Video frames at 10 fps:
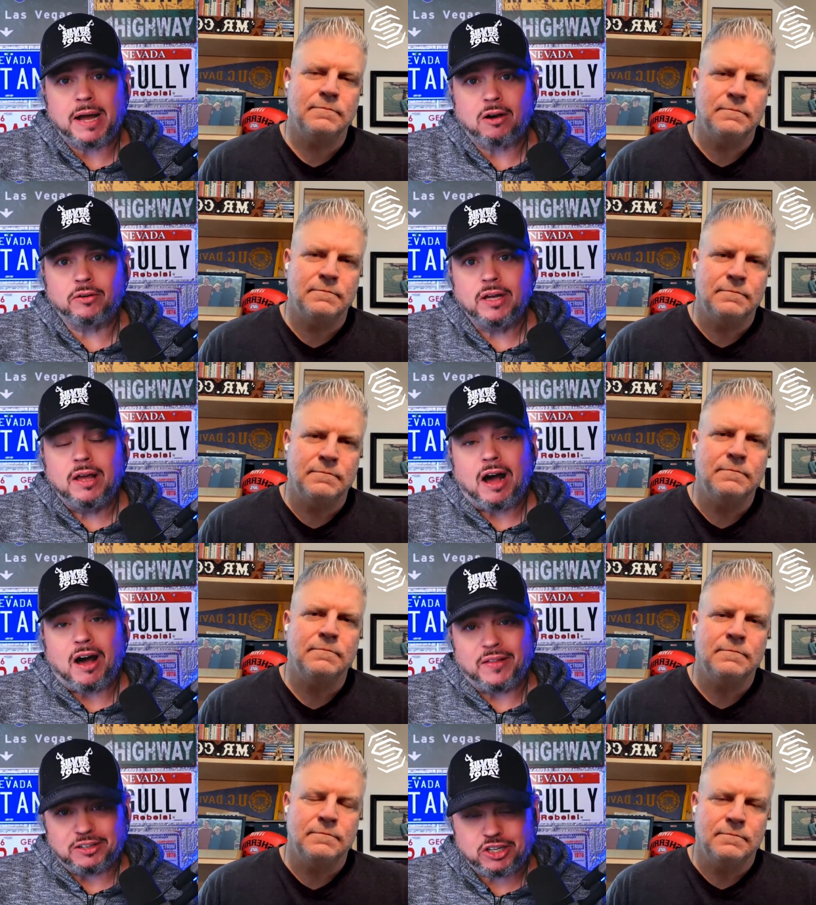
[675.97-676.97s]
Speaker 1: out
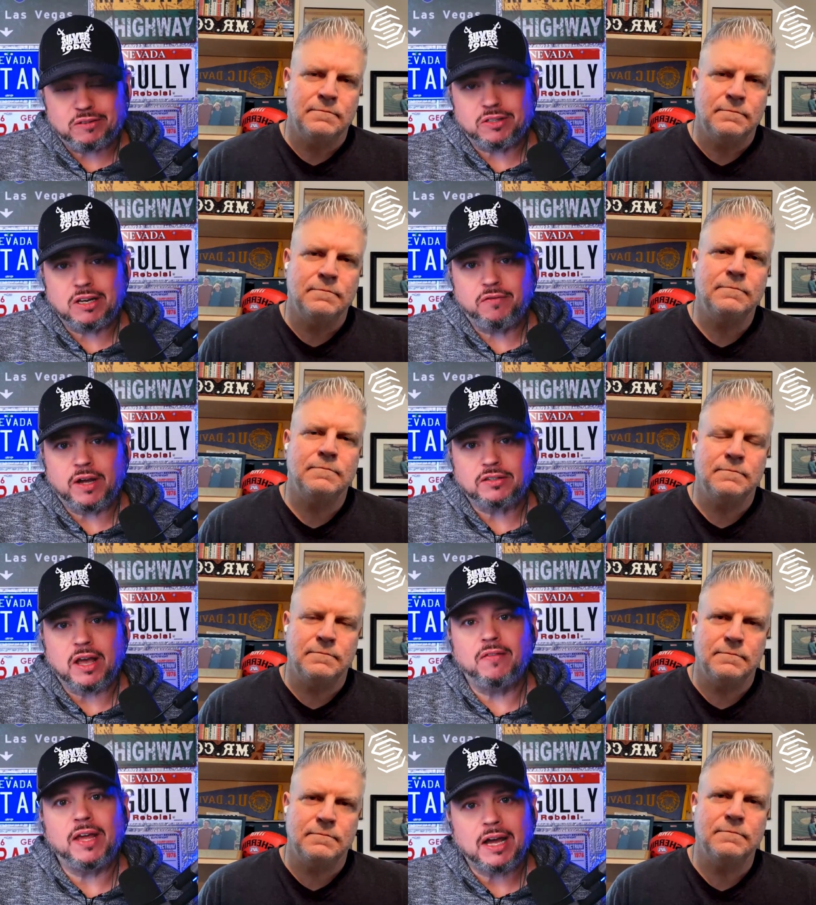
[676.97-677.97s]
on that Chiefs defense,
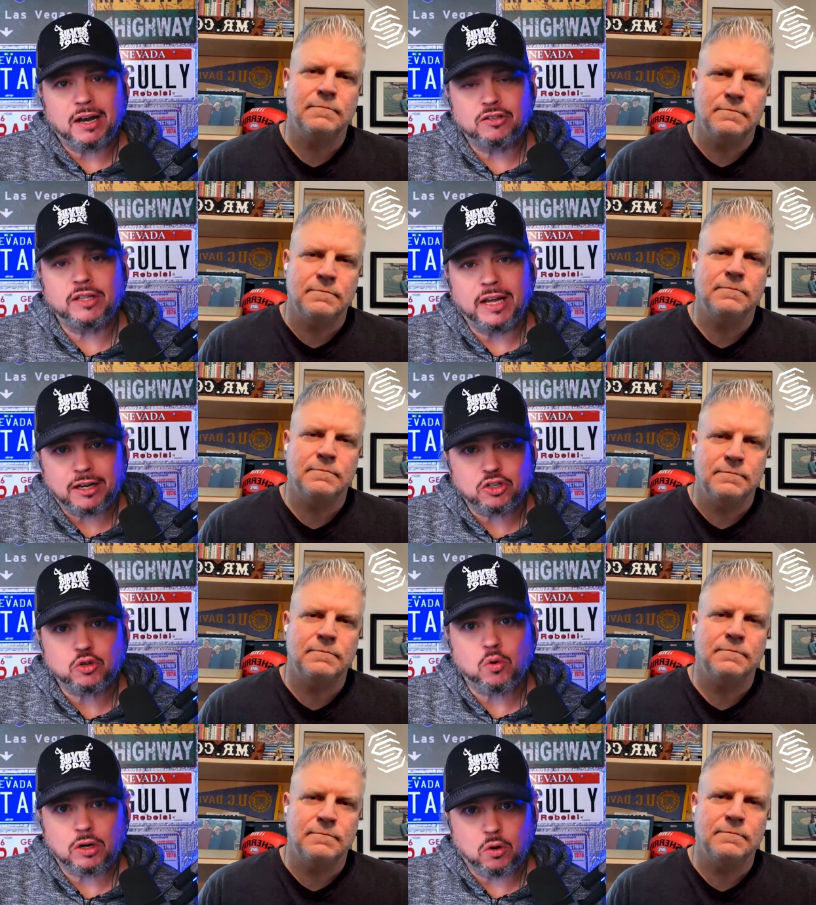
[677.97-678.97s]
and they got to
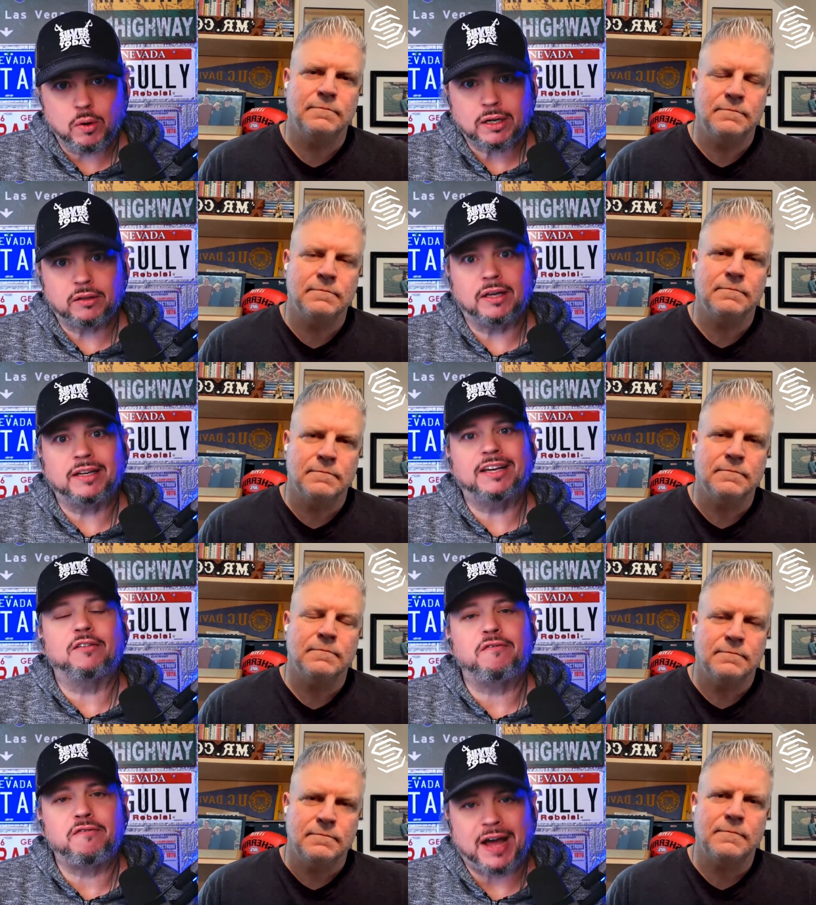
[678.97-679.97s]
score quickly and
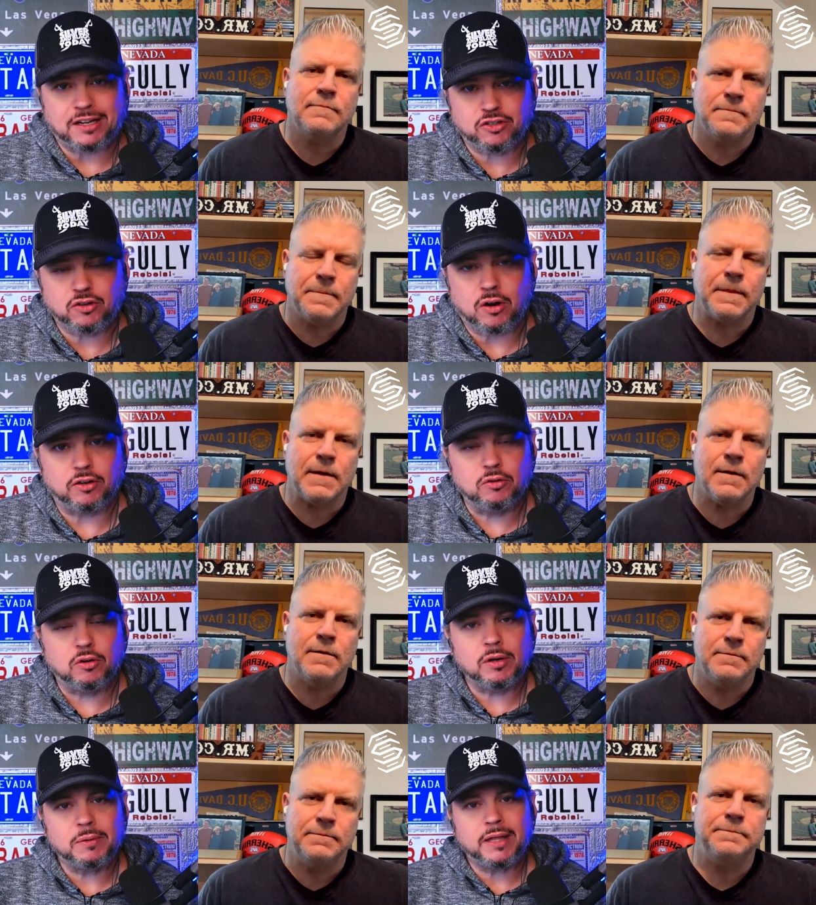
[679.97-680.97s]
get a fast start. You
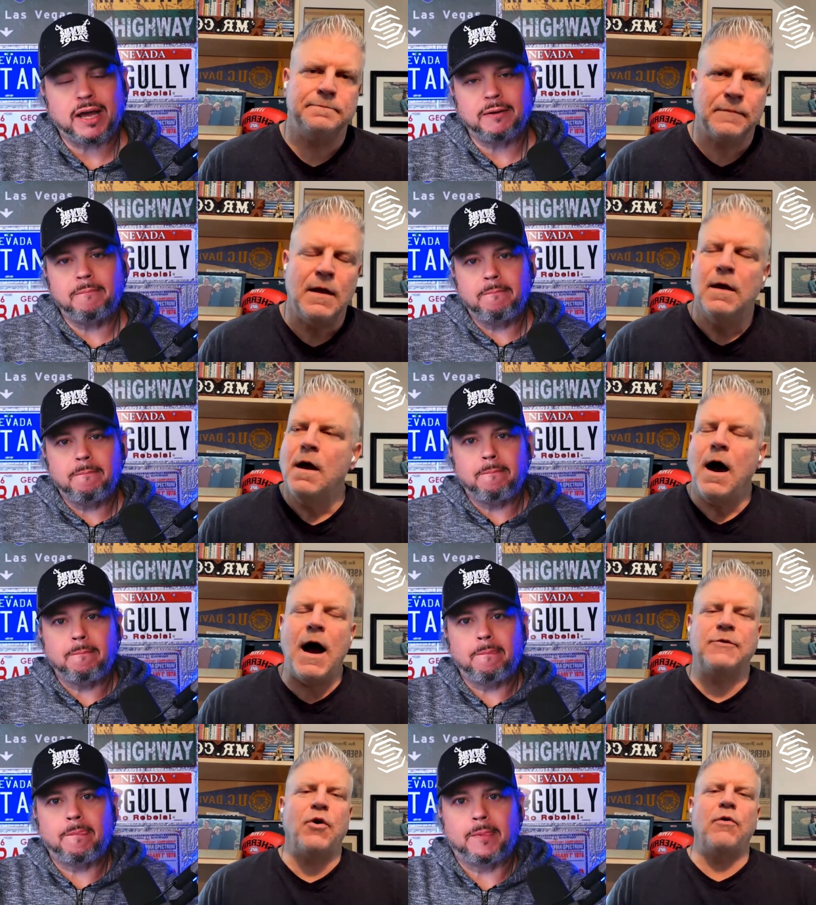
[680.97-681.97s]
agree with that?
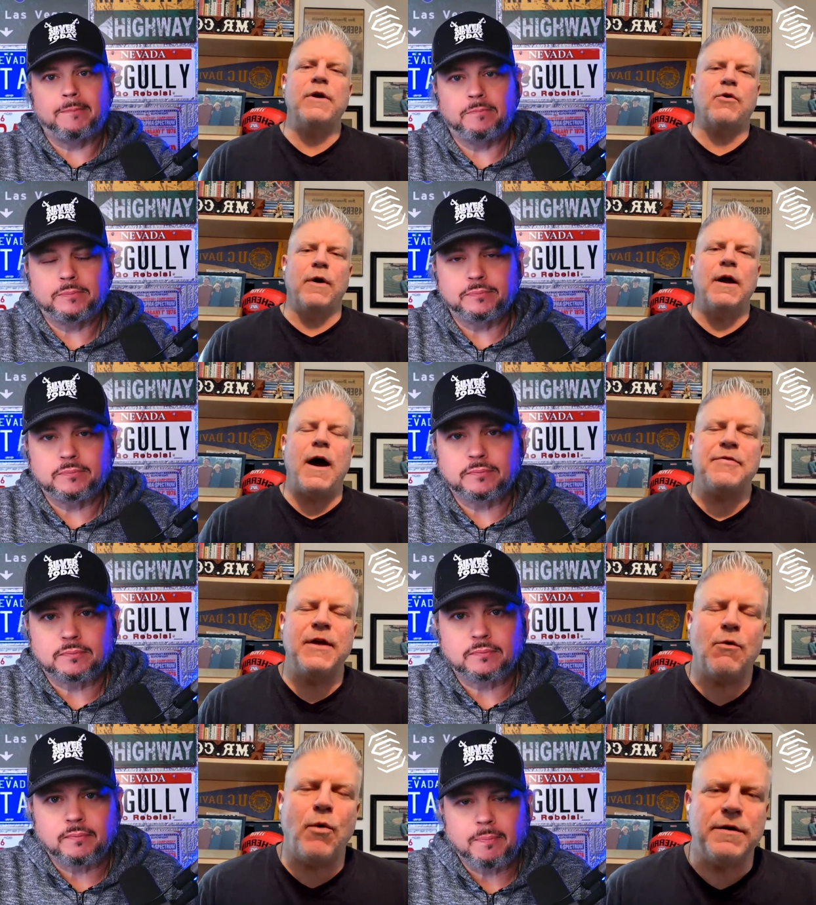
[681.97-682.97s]
Speaker 2: I totally agree.
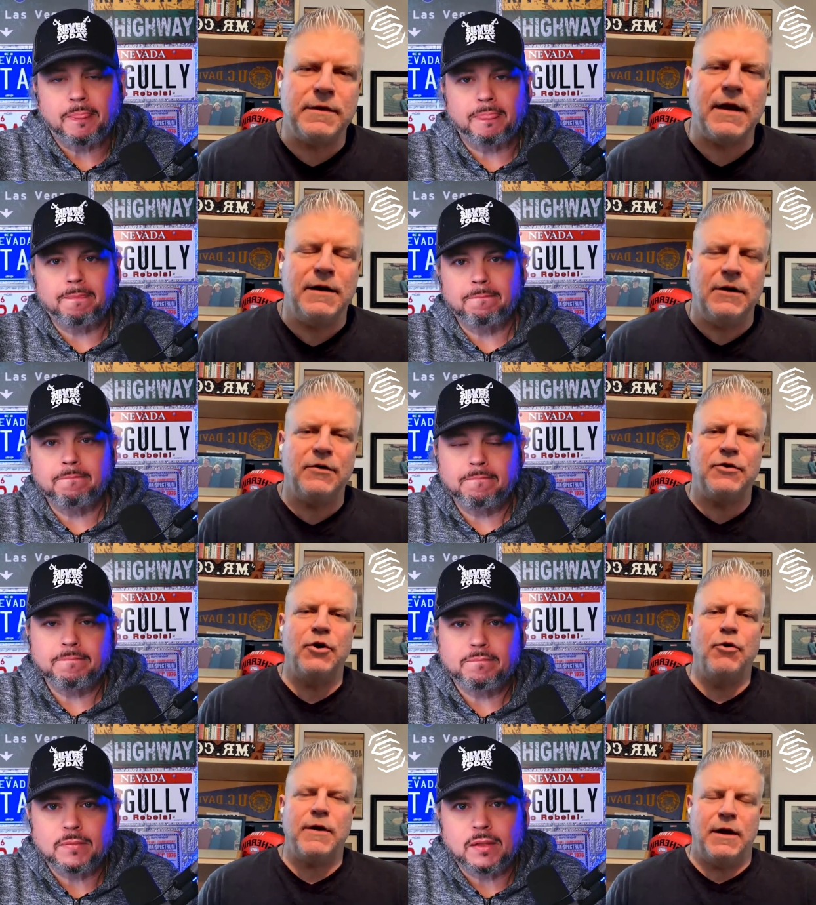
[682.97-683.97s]
I think what they need to
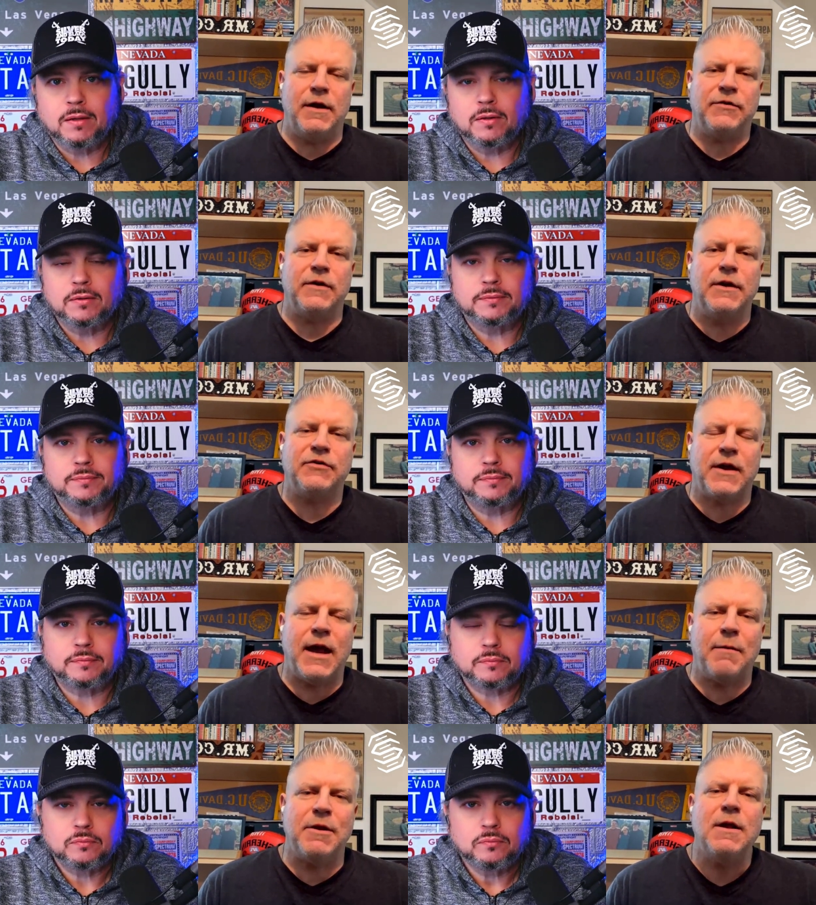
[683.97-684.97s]
do is in this
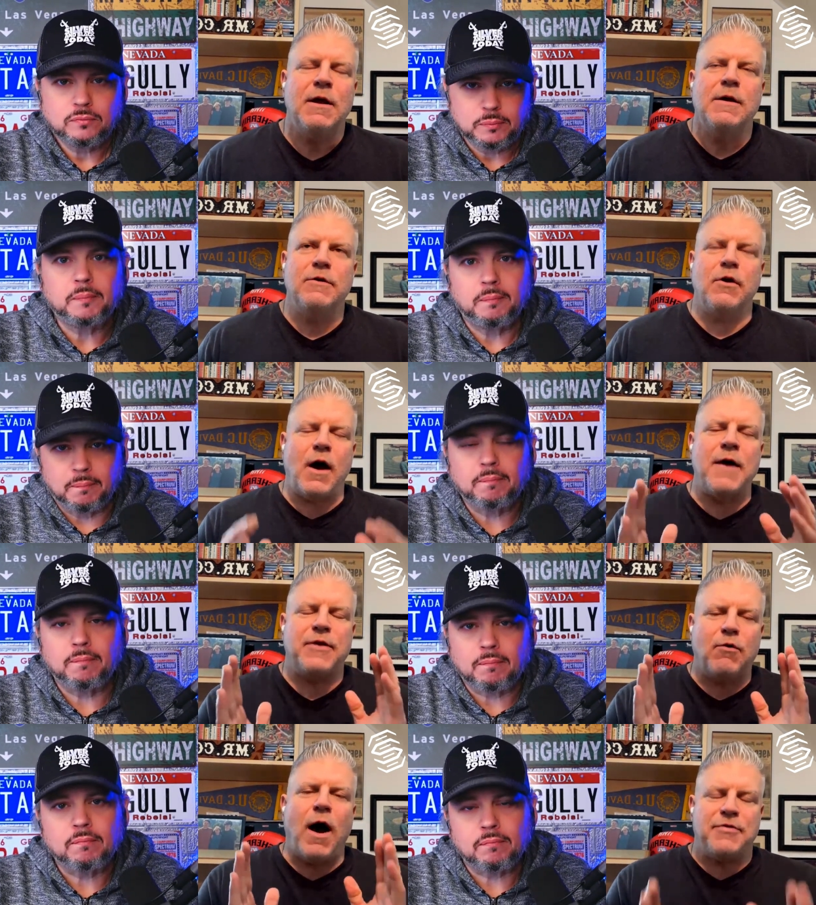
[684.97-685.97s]
game, and
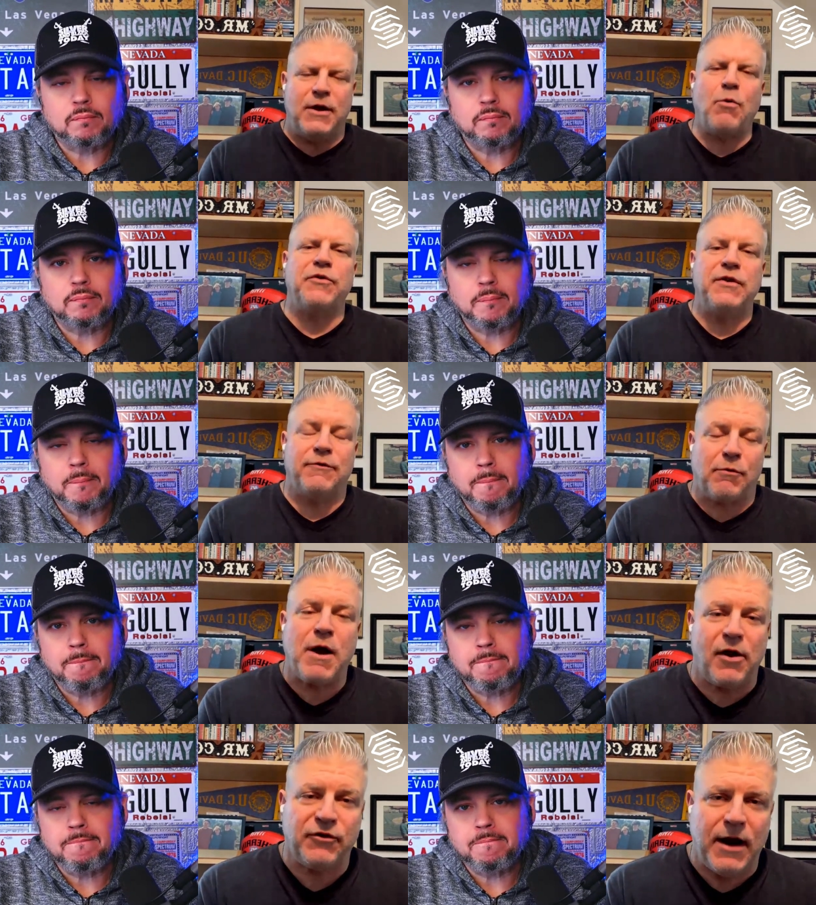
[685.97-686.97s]
I think we'll see it
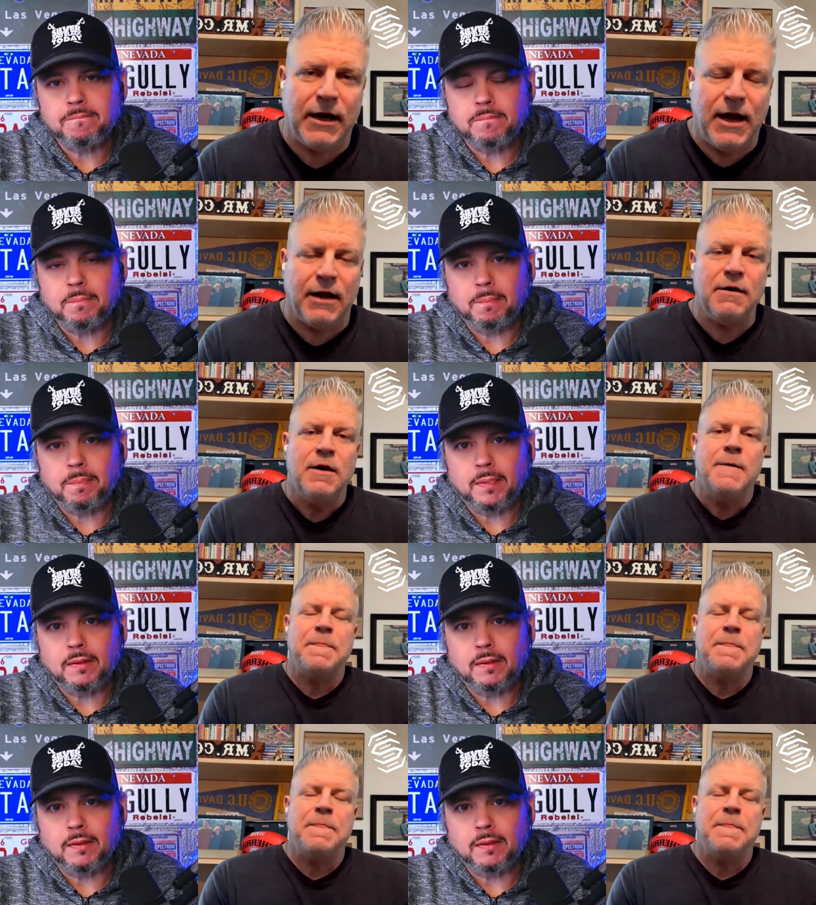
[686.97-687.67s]
from Kyle Shanahan,